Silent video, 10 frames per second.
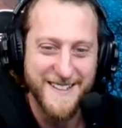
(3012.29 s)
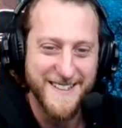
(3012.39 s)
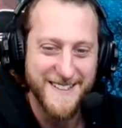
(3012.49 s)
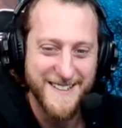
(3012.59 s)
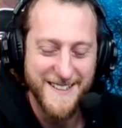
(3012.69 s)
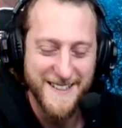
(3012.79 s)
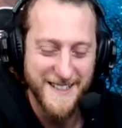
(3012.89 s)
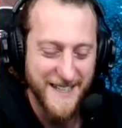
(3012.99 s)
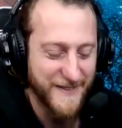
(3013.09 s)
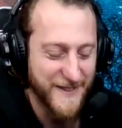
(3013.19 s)

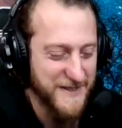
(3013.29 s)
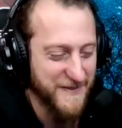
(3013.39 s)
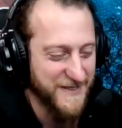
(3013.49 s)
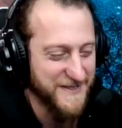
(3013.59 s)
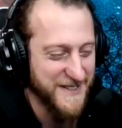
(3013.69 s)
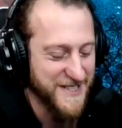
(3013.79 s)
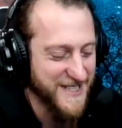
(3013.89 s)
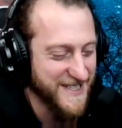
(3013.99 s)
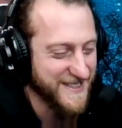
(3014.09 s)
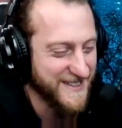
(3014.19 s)
Uh, a 50 50
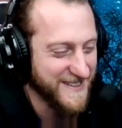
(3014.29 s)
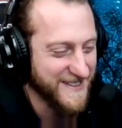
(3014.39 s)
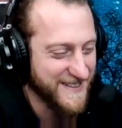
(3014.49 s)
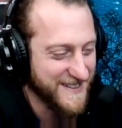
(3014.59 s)
shot.